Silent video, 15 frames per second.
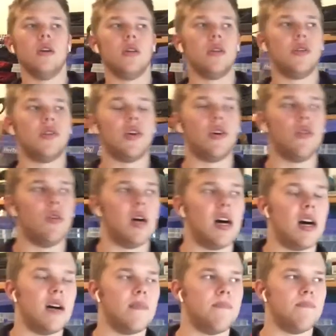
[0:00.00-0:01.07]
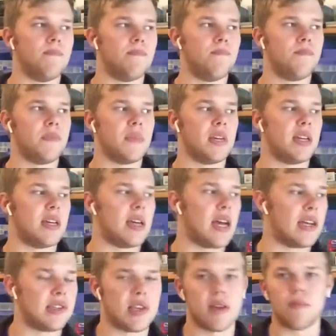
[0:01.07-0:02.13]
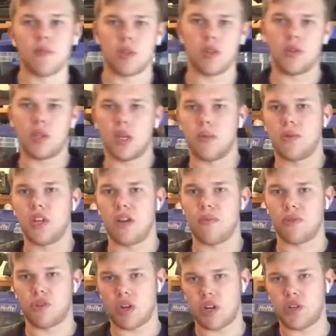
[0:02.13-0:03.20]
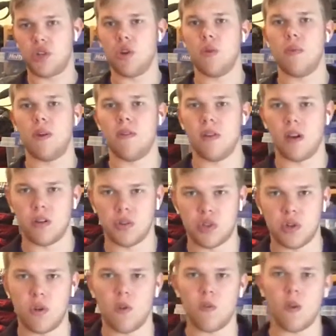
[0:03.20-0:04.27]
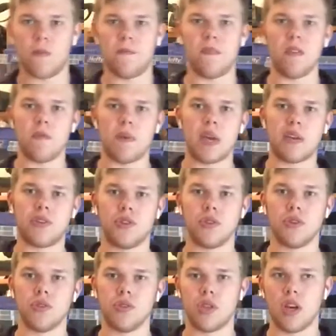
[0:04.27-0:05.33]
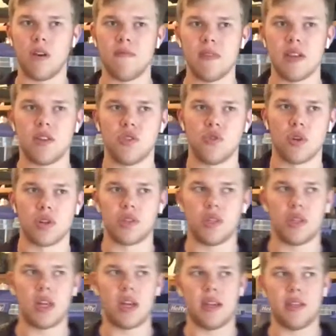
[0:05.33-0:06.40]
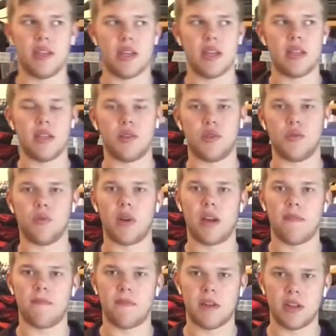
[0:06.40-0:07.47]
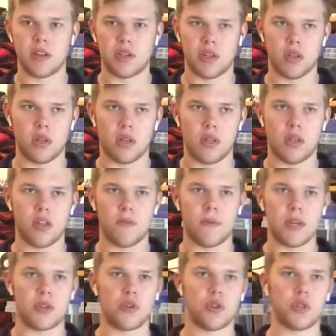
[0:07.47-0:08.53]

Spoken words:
So, as I'm closing up shop, I'll try to show I'll show a few pictures of the construction that I did. This is when I finished. The pictures